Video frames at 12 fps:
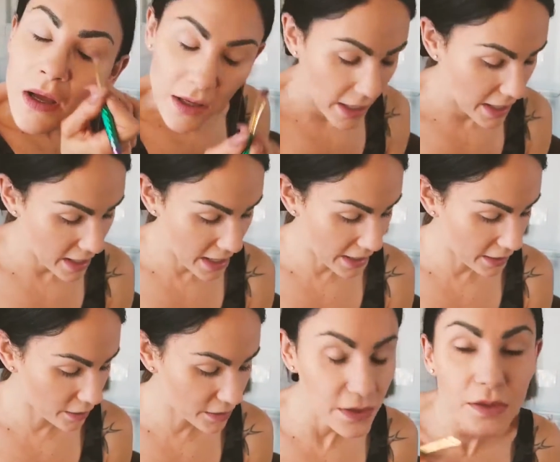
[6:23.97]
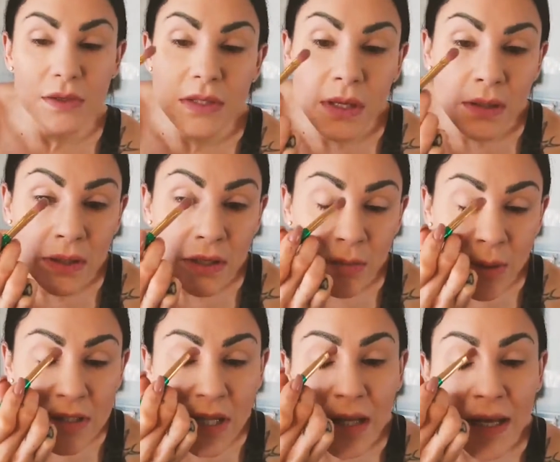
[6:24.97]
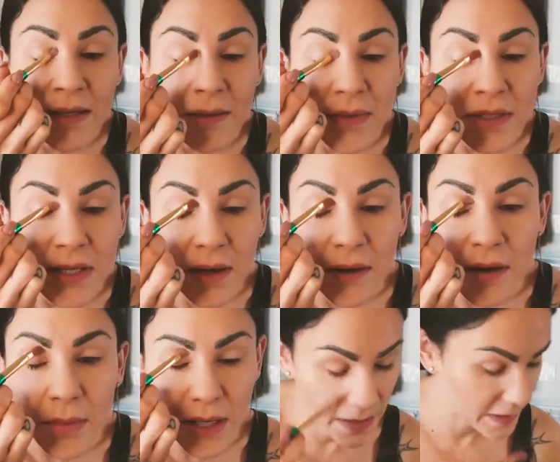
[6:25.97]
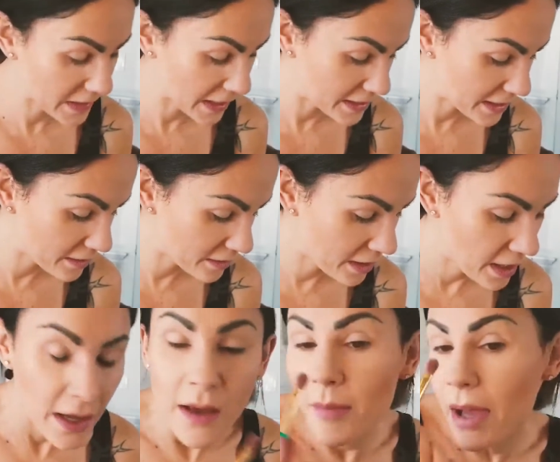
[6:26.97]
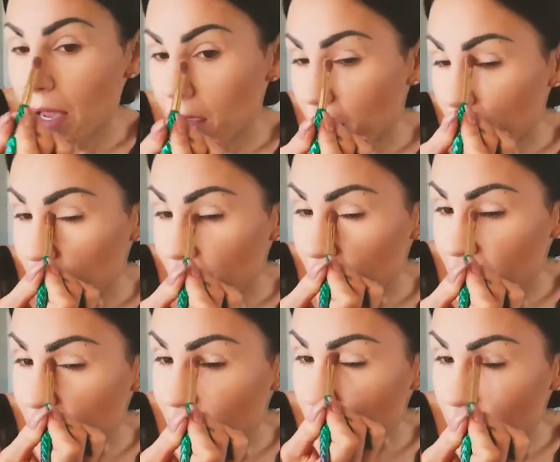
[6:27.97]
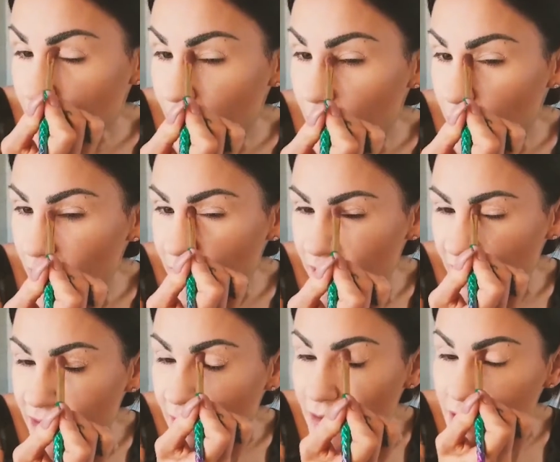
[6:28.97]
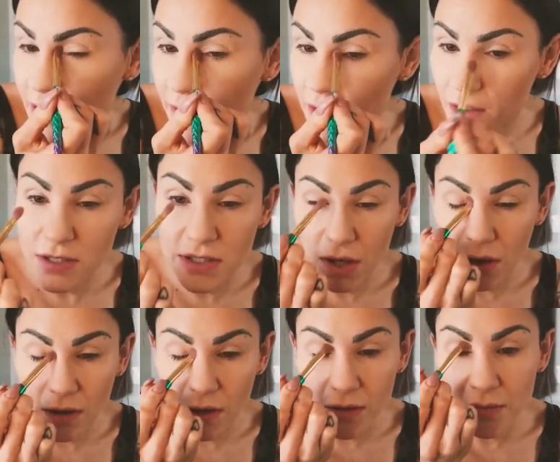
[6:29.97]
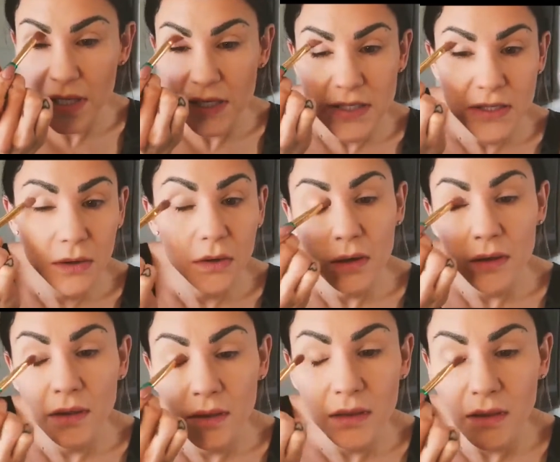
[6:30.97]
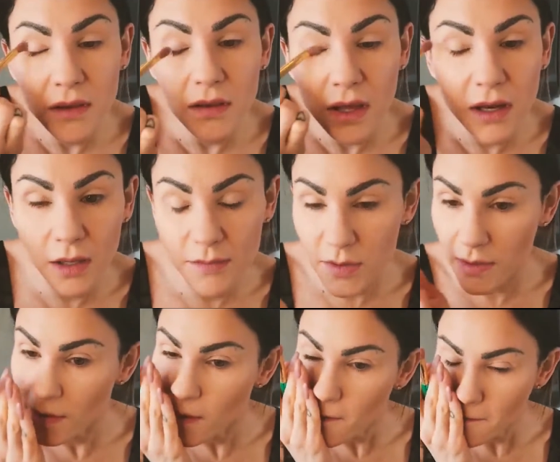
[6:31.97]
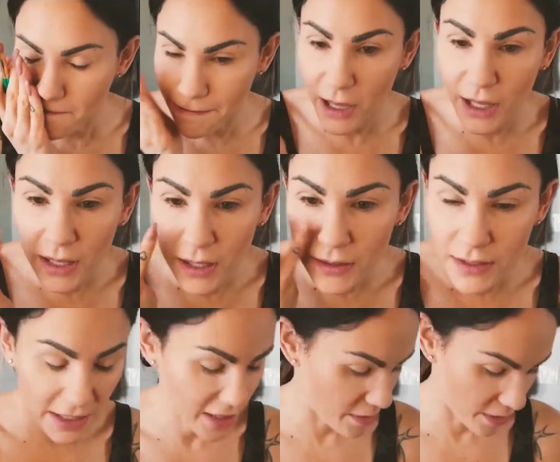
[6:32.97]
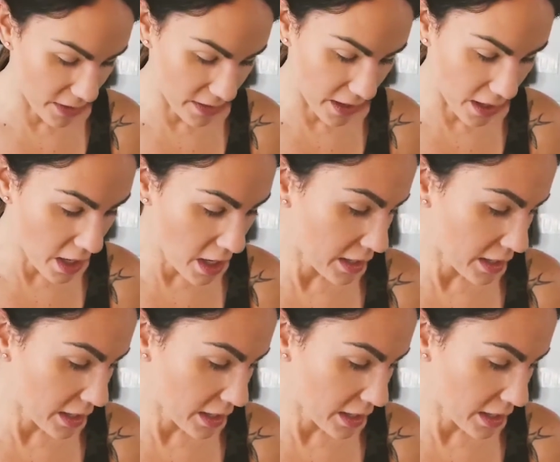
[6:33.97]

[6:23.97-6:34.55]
Okay, and I also use it a little bit to lighten up this area because I didn't pack a bunch of concealer in there, but I find that this area looks dark on me, so that helps with a tiny bit right there.